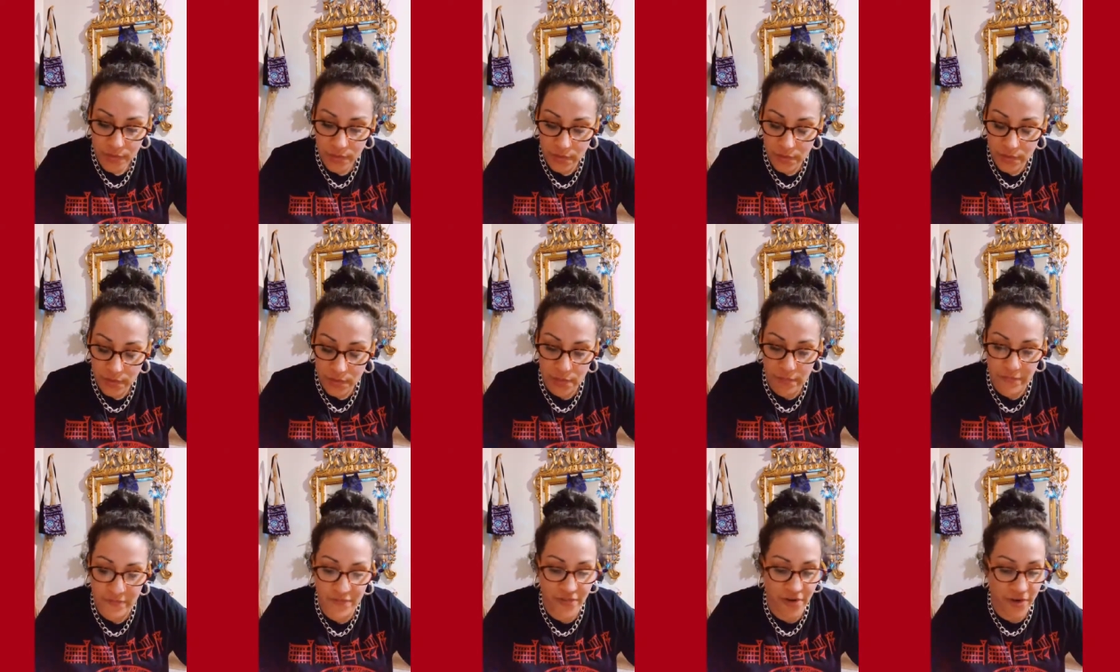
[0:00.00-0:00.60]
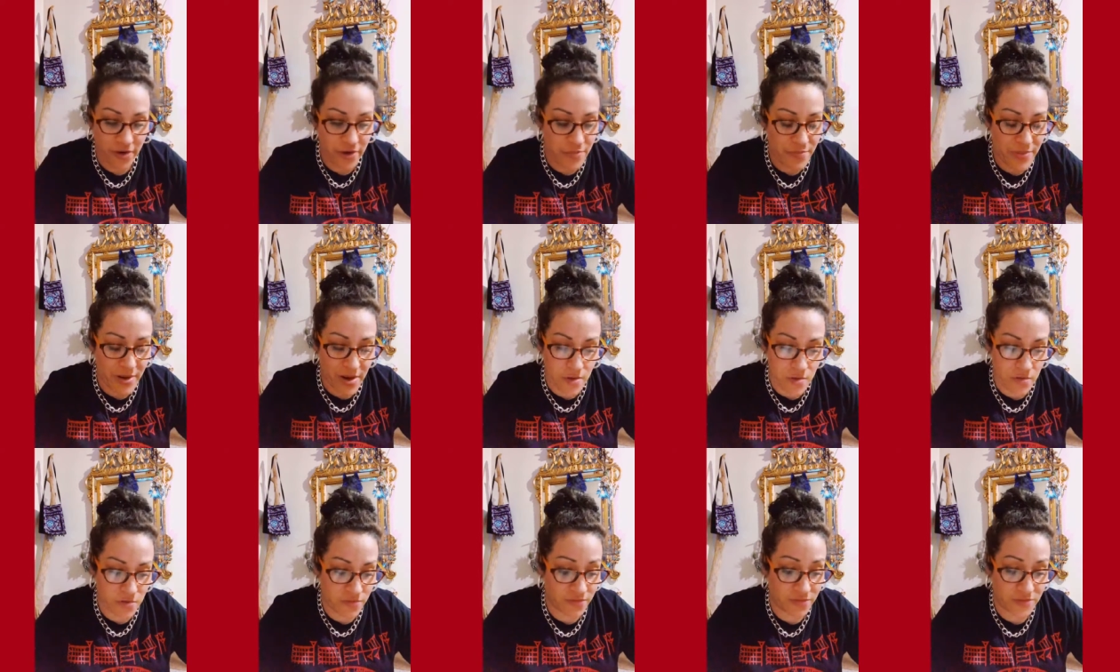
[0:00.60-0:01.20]
Um, very
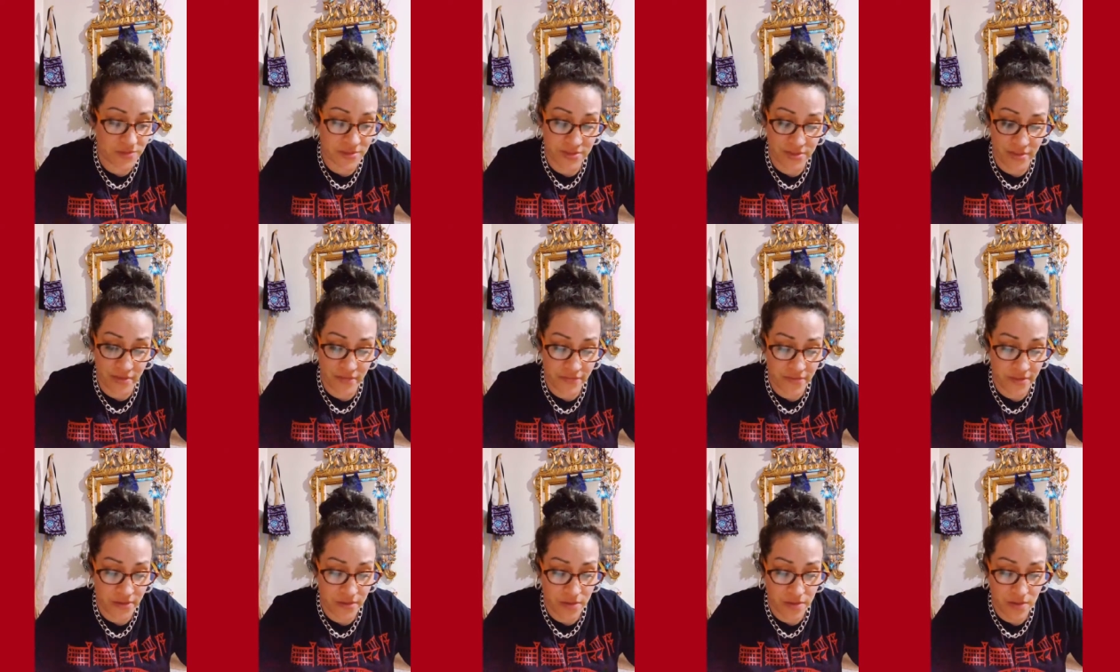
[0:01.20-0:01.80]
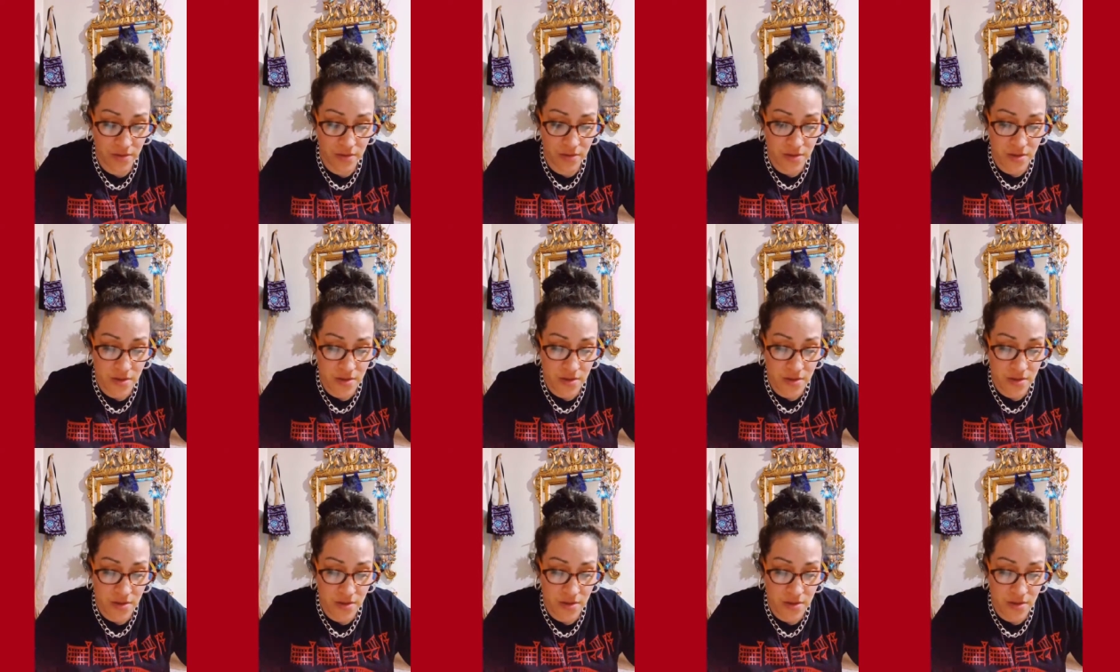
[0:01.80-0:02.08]
powerful stuff here.